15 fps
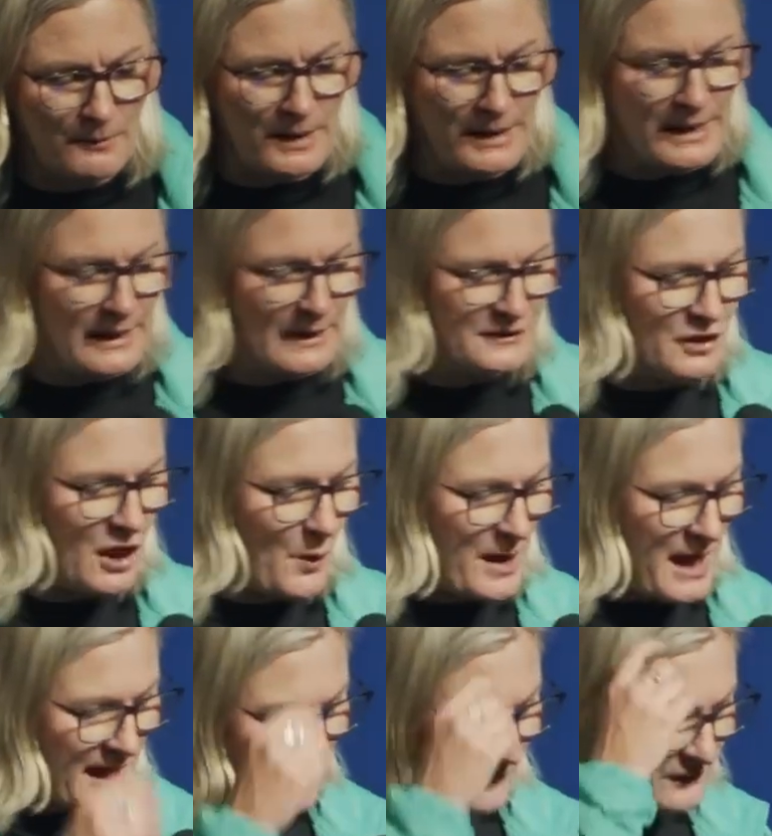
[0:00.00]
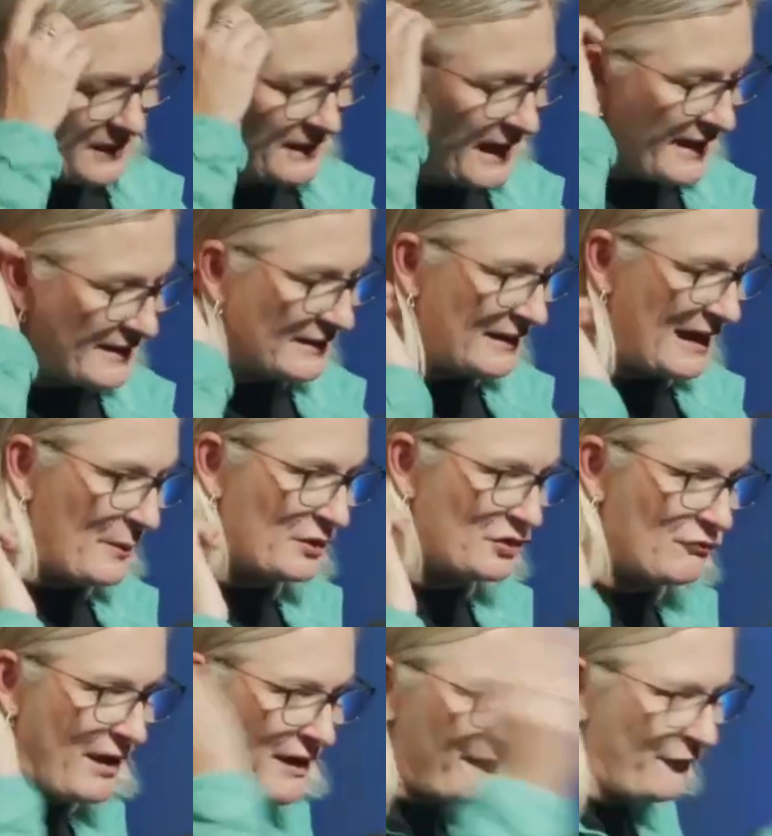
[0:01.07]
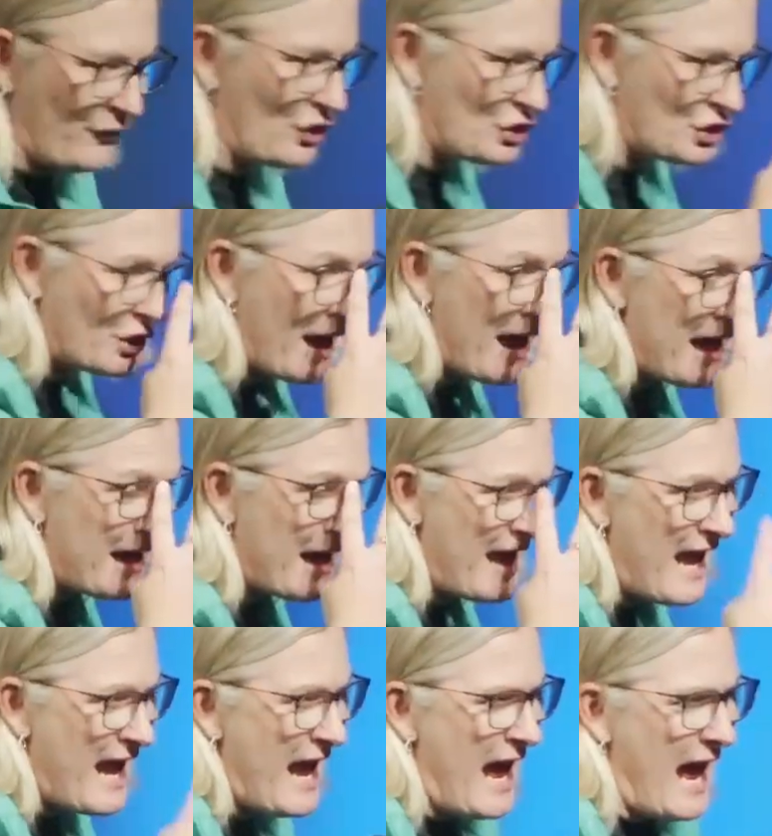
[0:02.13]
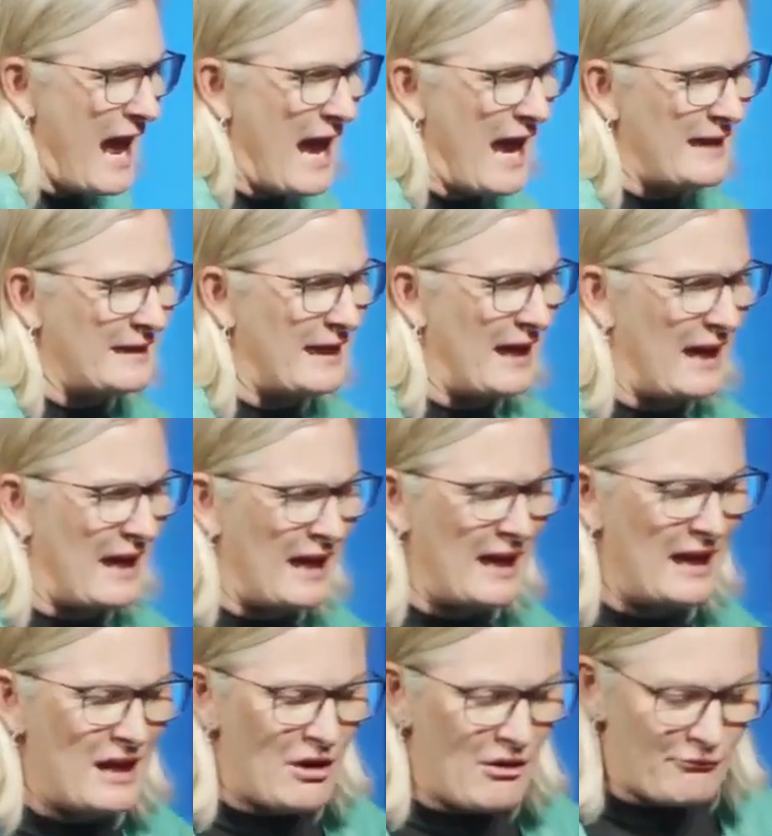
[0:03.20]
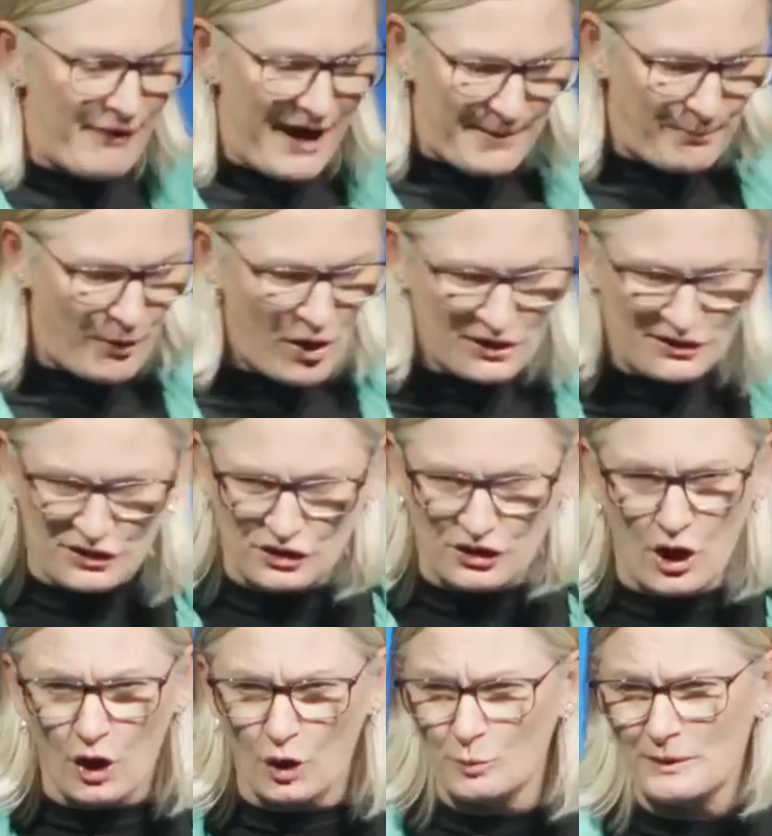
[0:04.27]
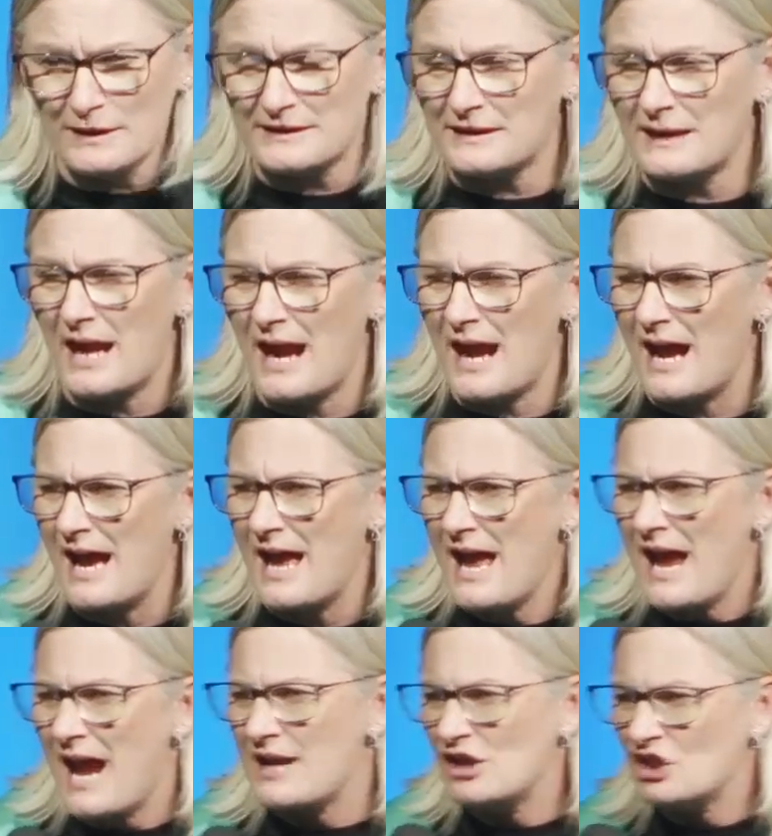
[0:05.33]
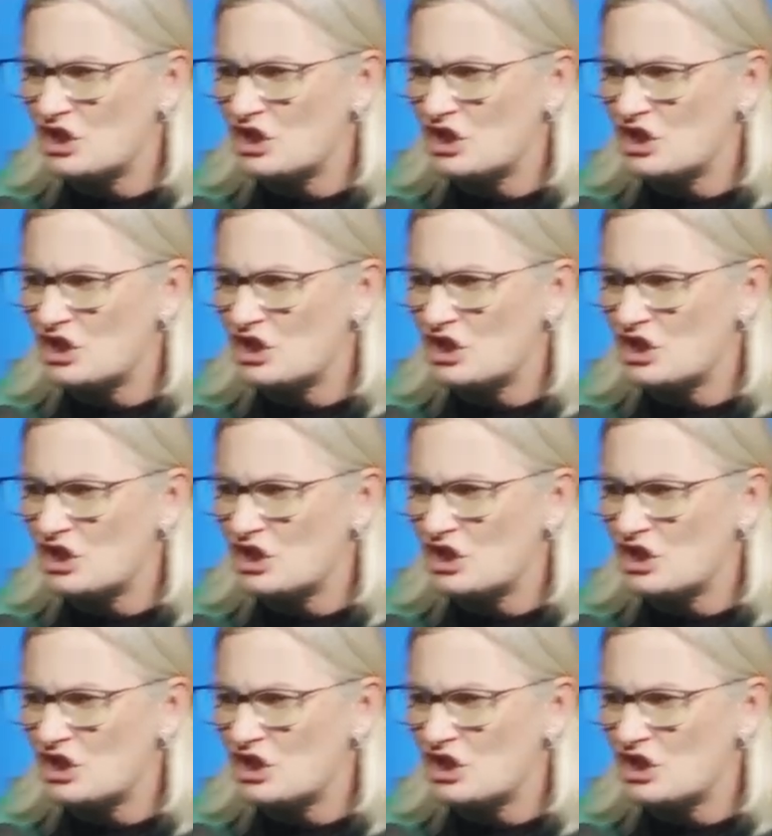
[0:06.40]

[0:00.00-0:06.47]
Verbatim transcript: Many years ago, when I lived in London, I was running for a train and uh, ran past this homeless guy, and he